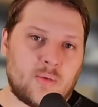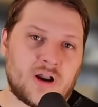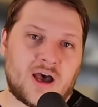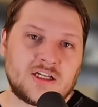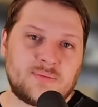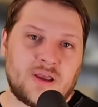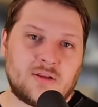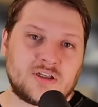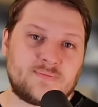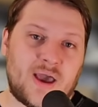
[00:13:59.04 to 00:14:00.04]
when Hajime
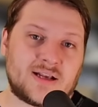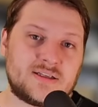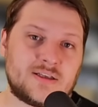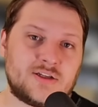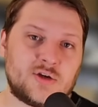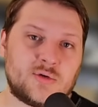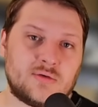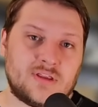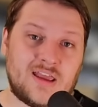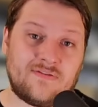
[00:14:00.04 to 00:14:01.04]
looks back to the two,
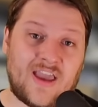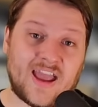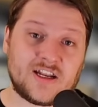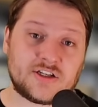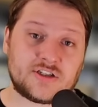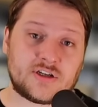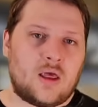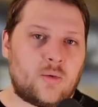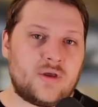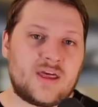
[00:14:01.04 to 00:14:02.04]
they vanished.
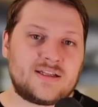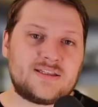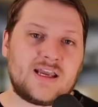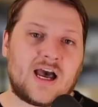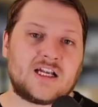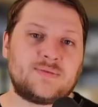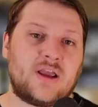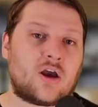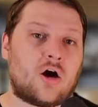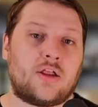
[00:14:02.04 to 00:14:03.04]
We then see
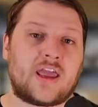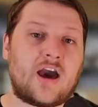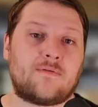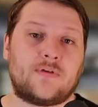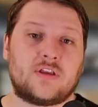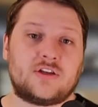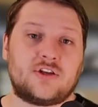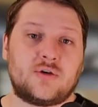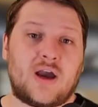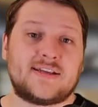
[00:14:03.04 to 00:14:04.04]
Hajime calling out for the
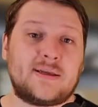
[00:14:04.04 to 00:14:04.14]
two as he